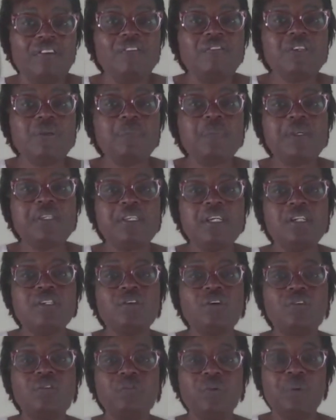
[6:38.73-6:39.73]
50%
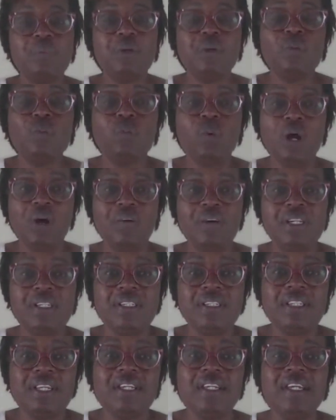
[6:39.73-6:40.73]
of women worried
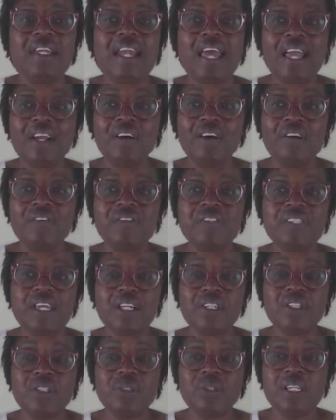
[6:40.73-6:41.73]
that a lack of
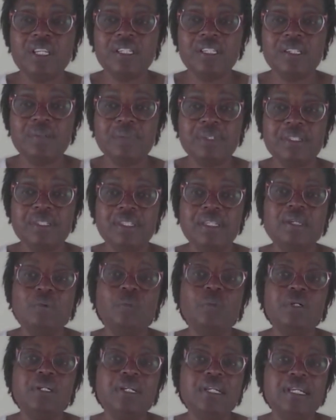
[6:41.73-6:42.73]
sexual intimacy
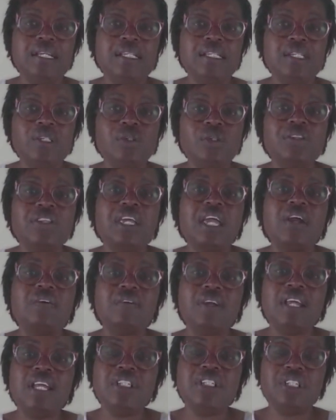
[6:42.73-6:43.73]
would lead to their
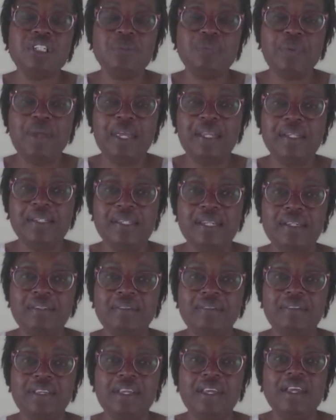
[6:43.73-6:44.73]
relationship ending.
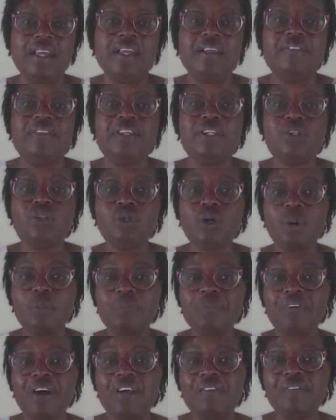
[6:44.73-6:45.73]
The
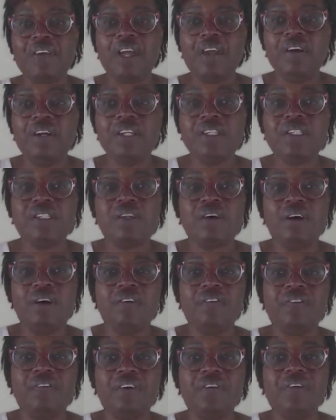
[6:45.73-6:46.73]
top five areas
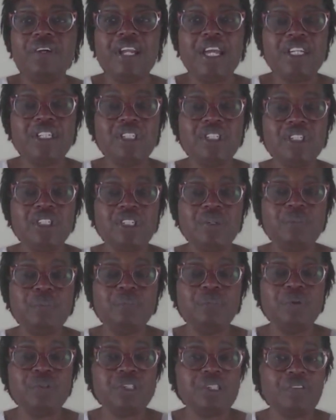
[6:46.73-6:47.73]
of a relationship
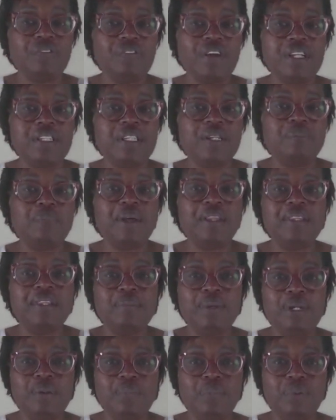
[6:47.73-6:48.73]
most affected by the
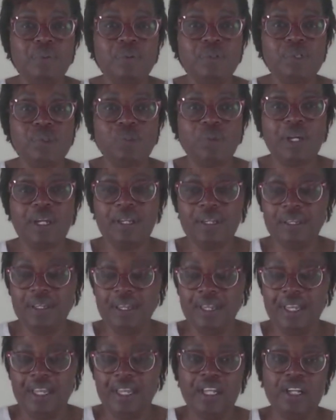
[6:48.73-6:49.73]
menopause were
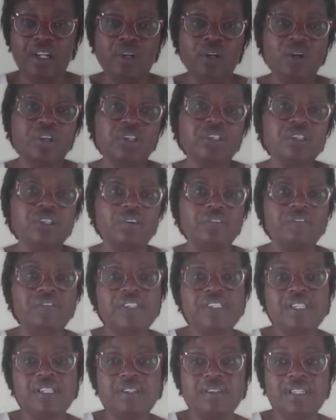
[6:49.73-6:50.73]
loss of
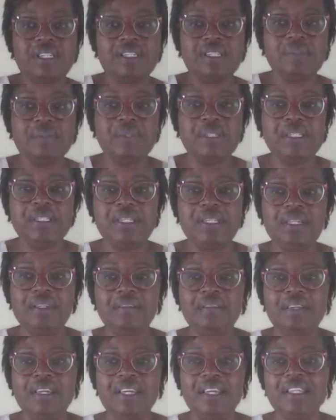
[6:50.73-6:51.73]
physical
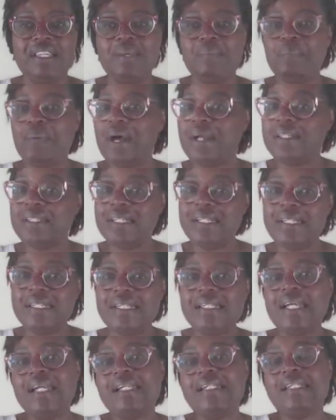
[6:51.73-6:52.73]
intimacy, their partner
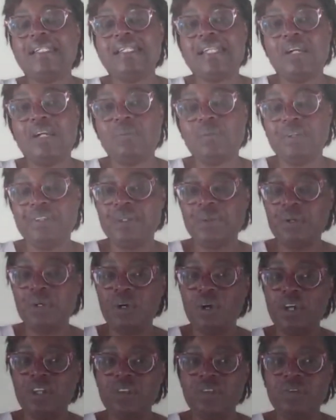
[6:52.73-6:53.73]
didn't understand what they were
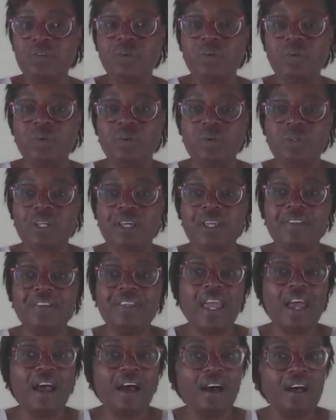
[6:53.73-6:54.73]
going through,
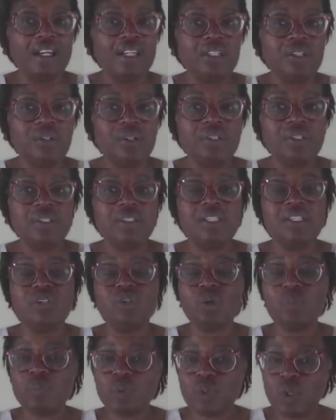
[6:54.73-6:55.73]
they argued, they
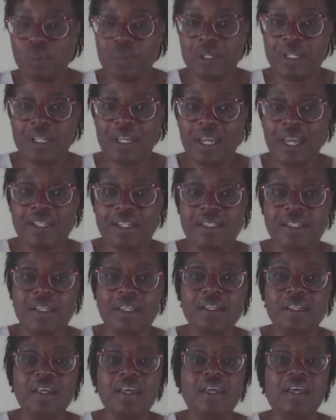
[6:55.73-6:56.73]
stopped
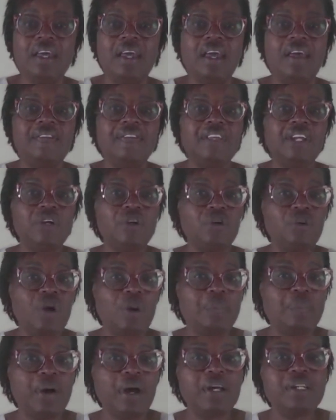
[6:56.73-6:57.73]
communicating, and they grew
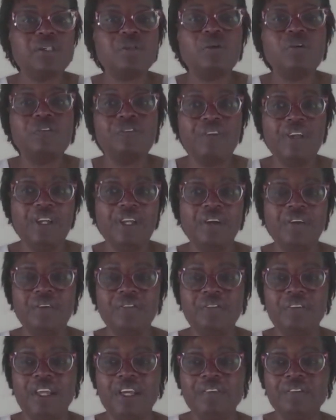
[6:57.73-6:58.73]
apart or fell out
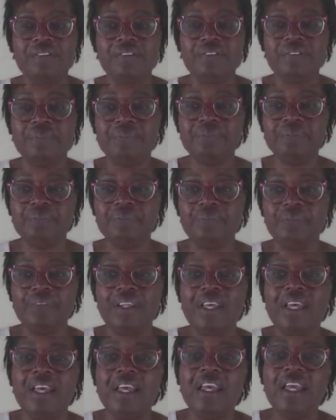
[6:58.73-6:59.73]
of love.
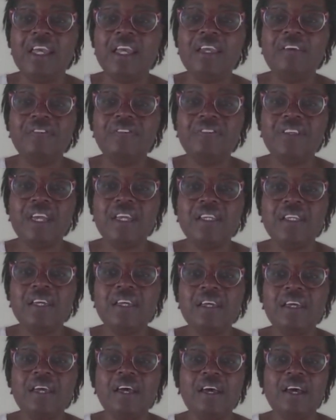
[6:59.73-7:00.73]
If there
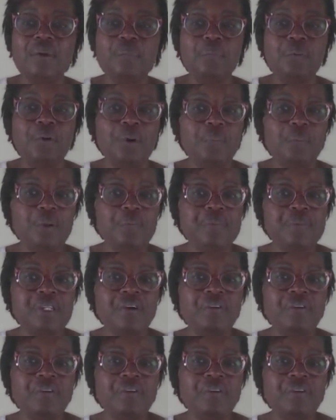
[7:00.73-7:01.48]
are problems